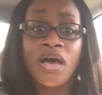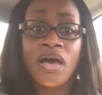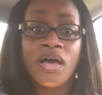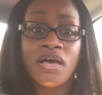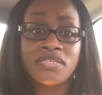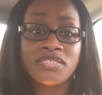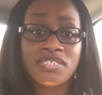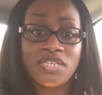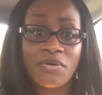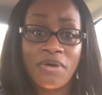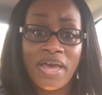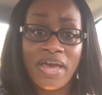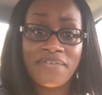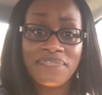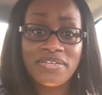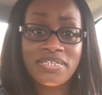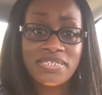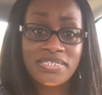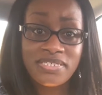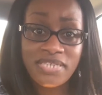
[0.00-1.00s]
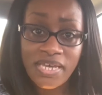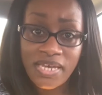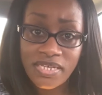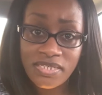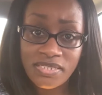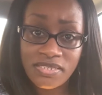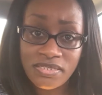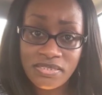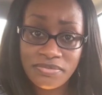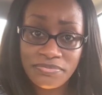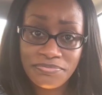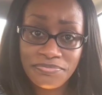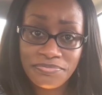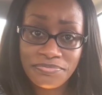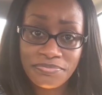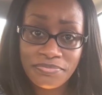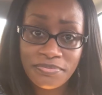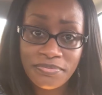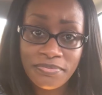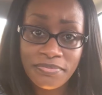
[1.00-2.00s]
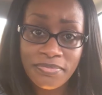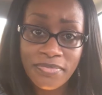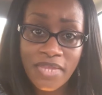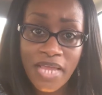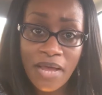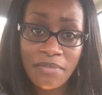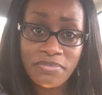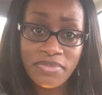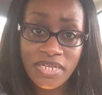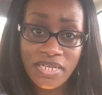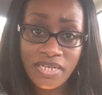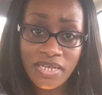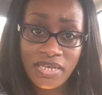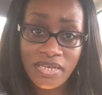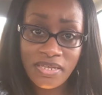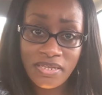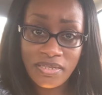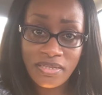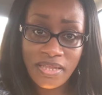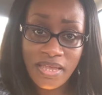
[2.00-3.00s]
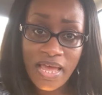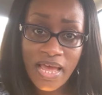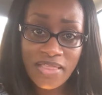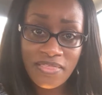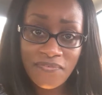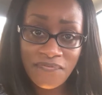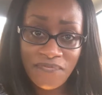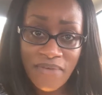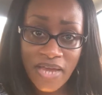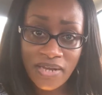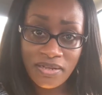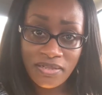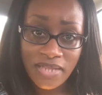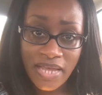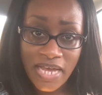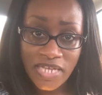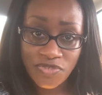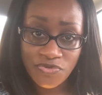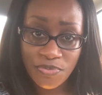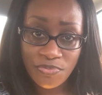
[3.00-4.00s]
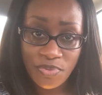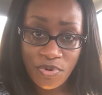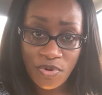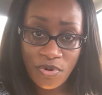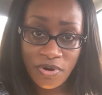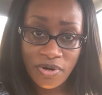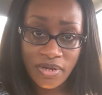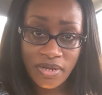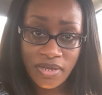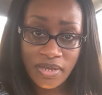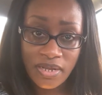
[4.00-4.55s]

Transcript: so after the test, I'm looking at the finalized report